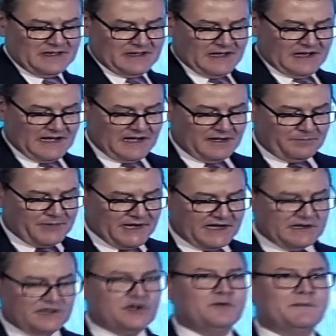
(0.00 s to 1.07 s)

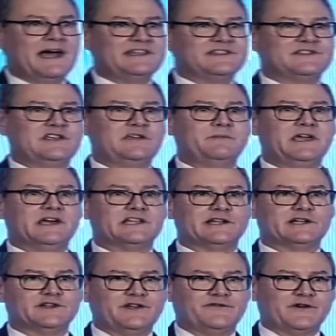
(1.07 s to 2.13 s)
but you might see me a
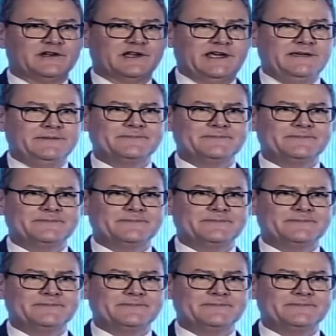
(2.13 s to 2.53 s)
little differently.